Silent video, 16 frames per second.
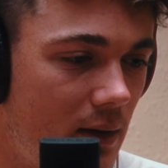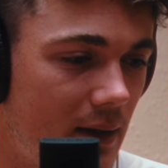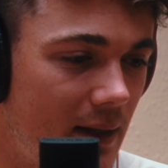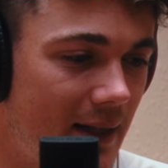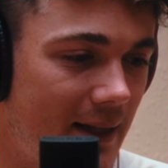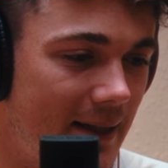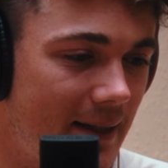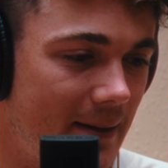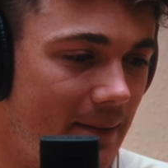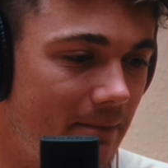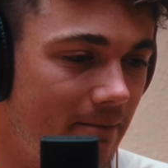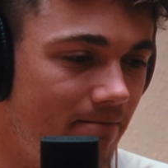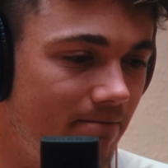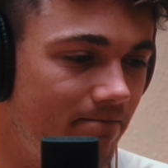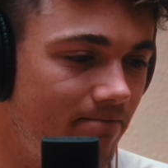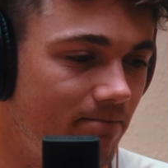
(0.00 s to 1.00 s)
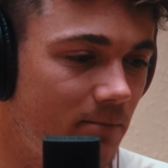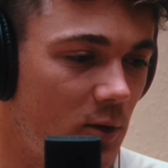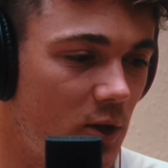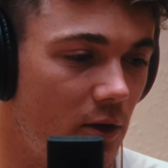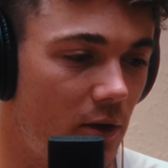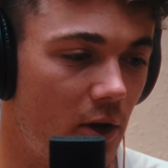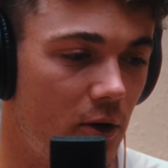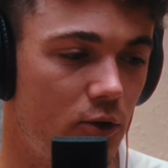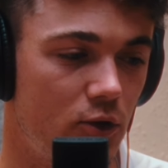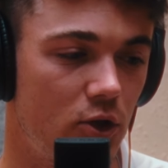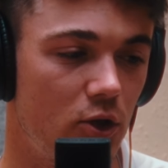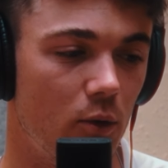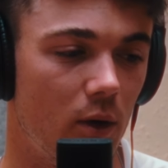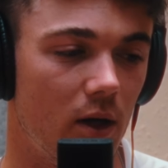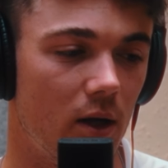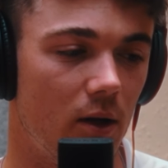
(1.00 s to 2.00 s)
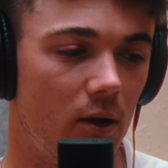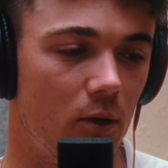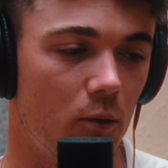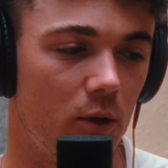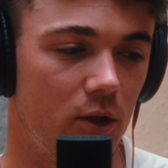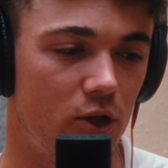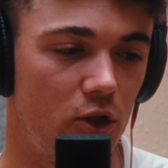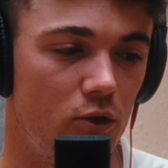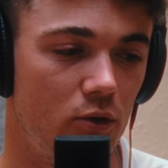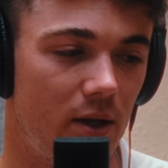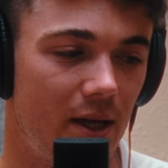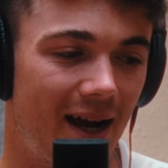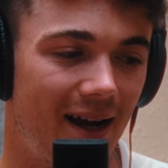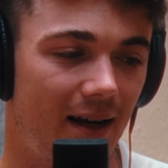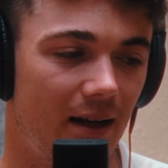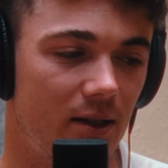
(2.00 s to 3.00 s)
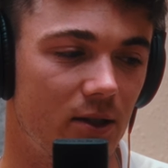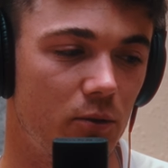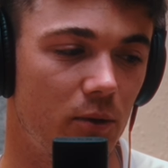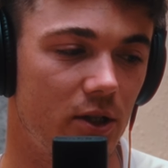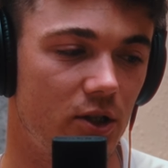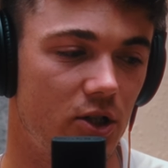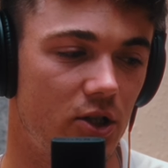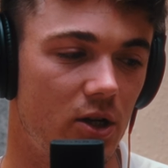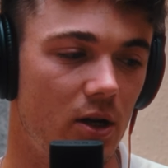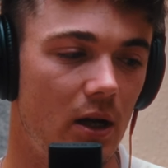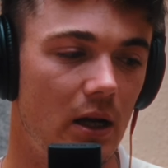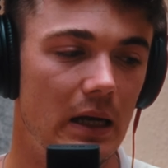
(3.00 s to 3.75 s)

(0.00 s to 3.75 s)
Um, so those two were were two yanks, which